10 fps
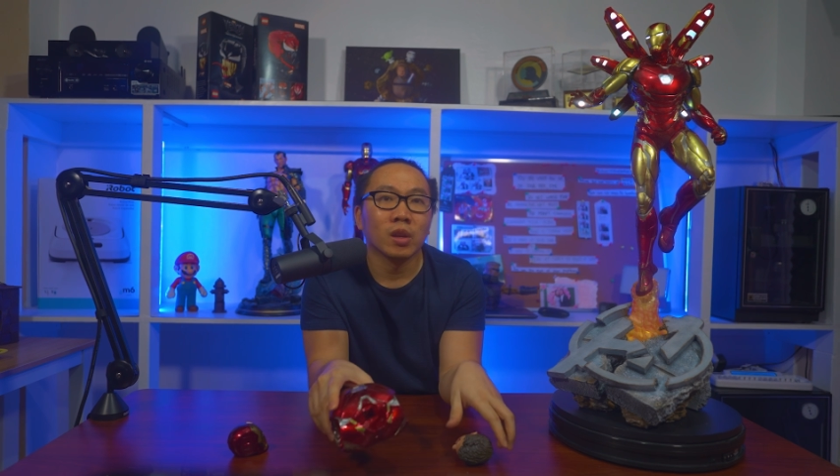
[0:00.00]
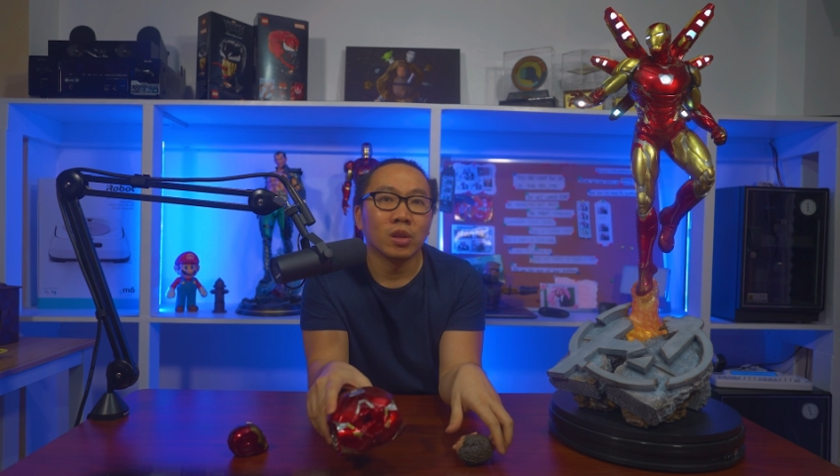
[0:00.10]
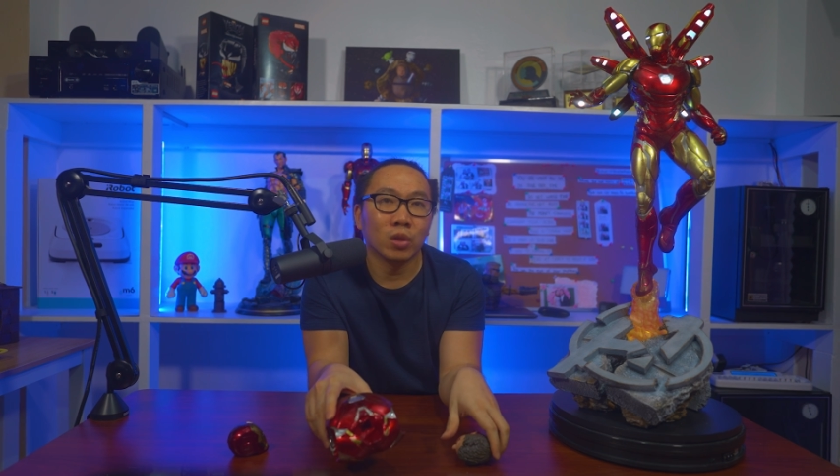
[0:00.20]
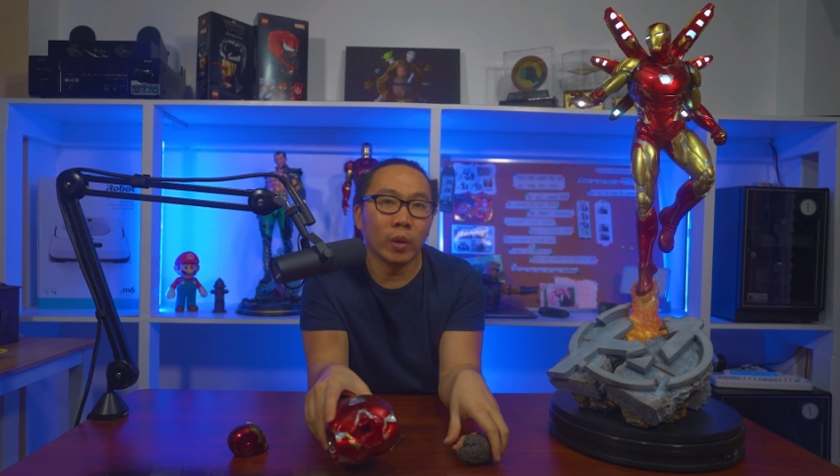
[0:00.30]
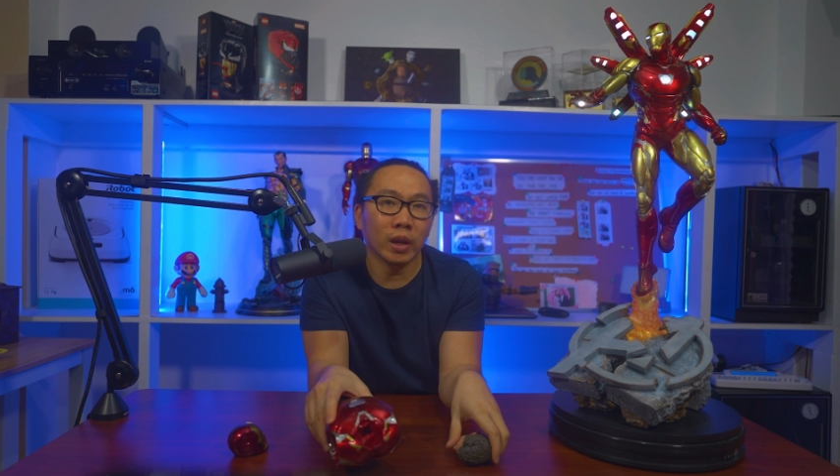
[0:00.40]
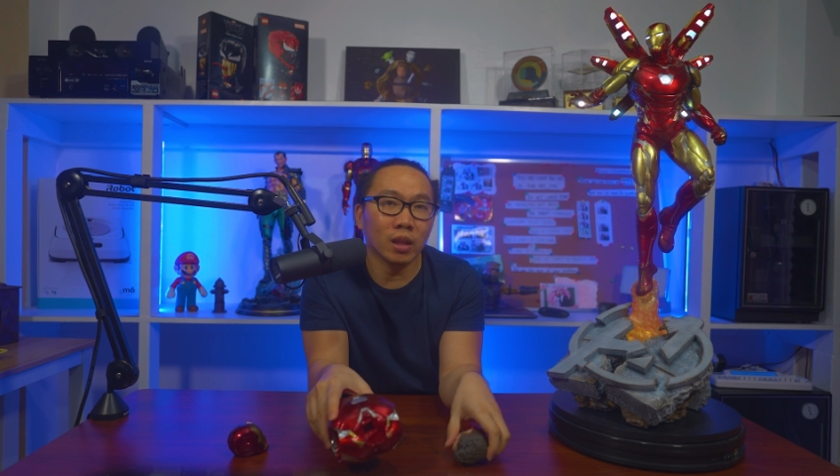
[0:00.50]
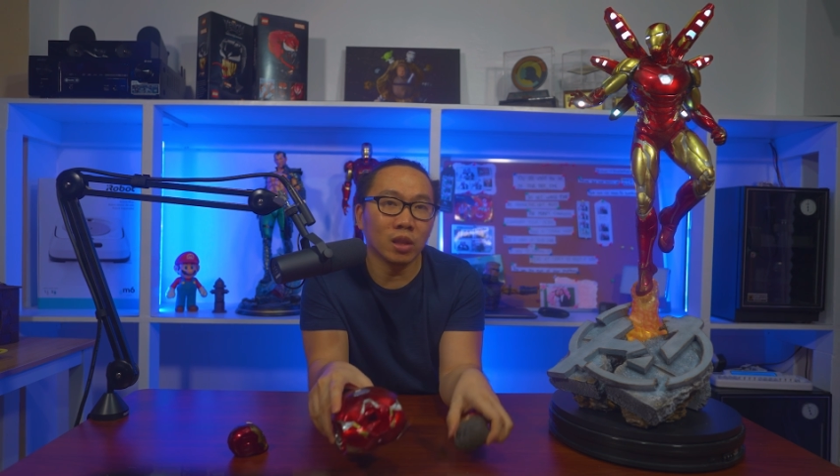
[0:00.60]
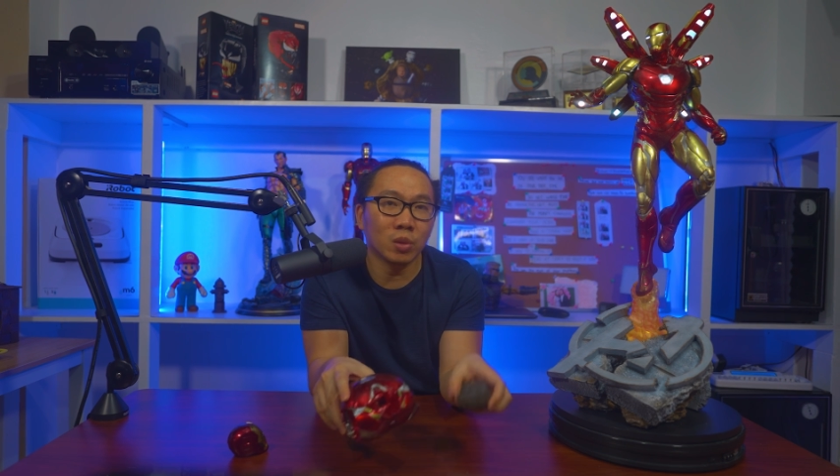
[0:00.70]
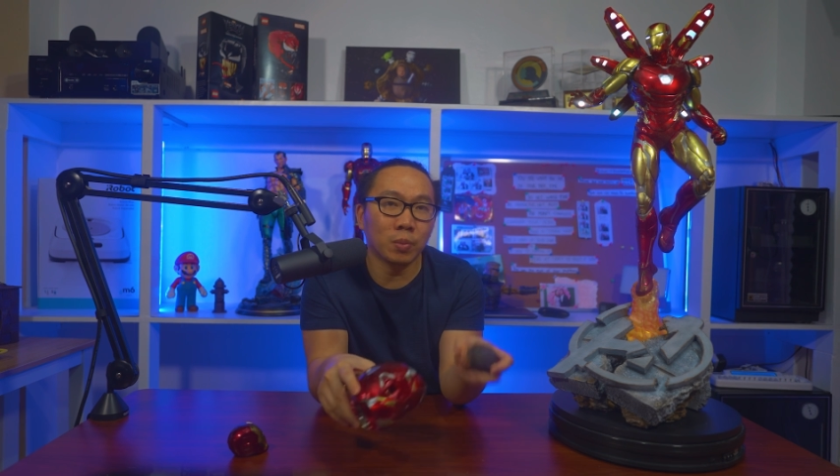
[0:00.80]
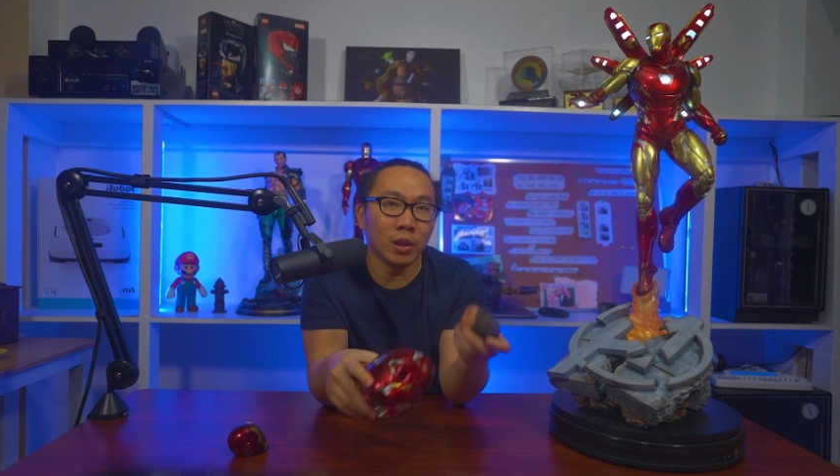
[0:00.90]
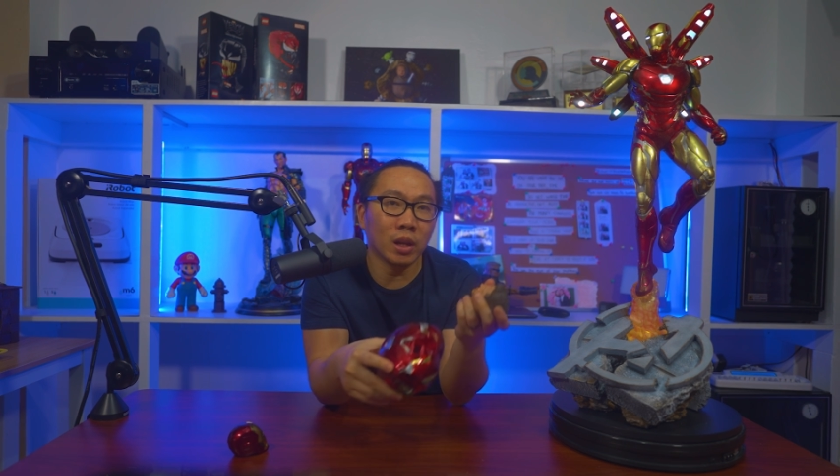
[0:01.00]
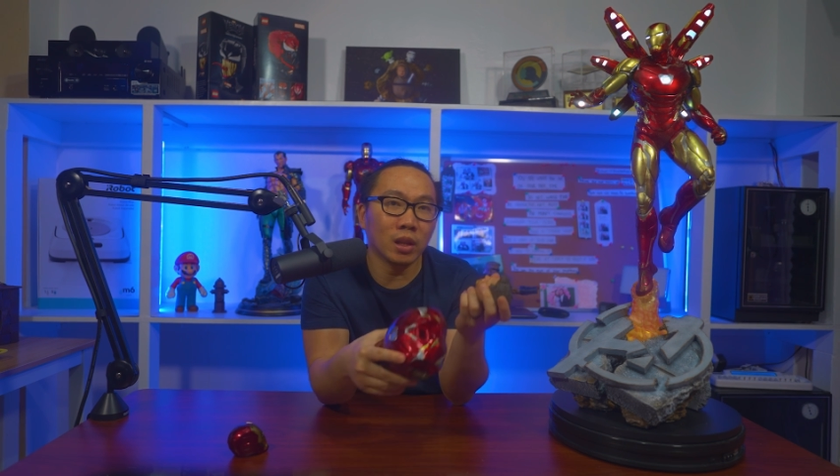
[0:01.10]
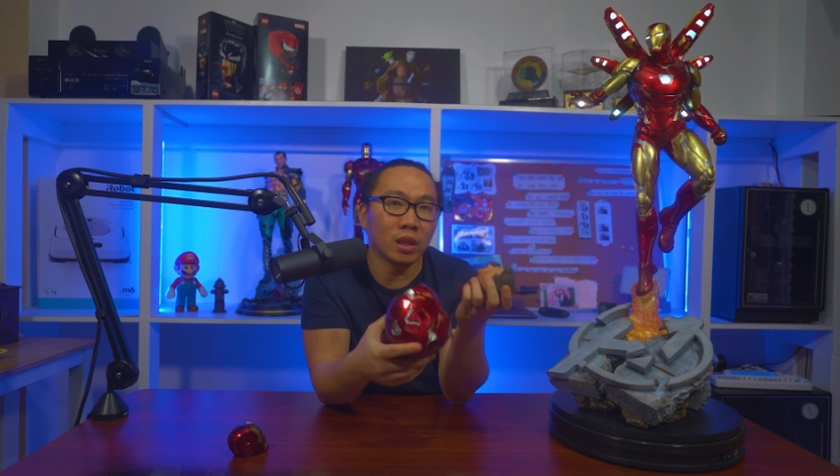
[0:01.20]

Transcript: so I can display